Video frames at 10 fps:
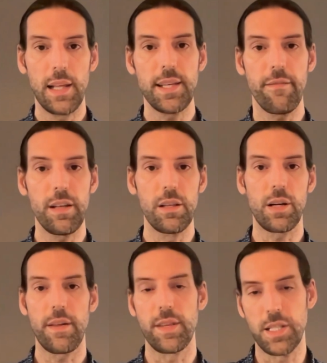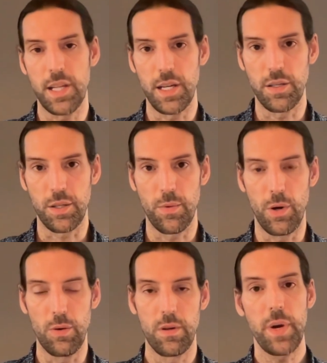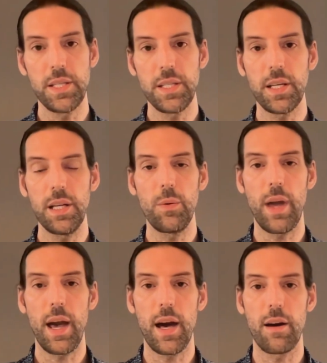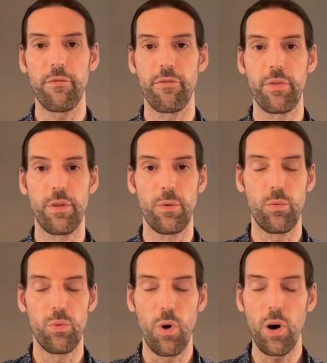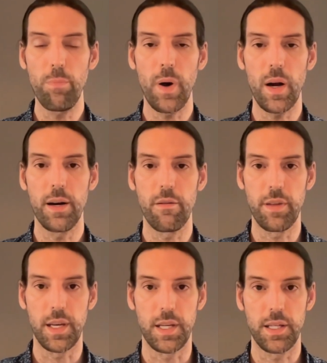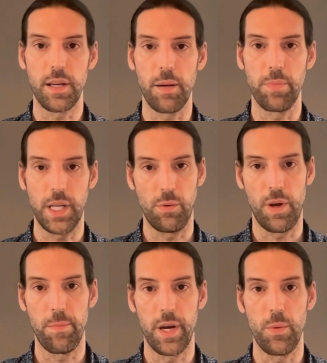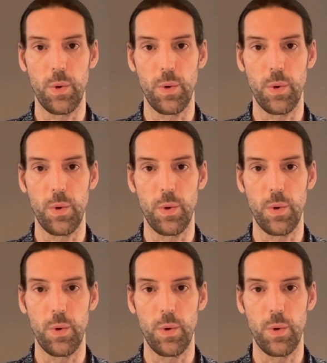Let's have a look at the status quo. Basically, we have the raw part of the internet being run by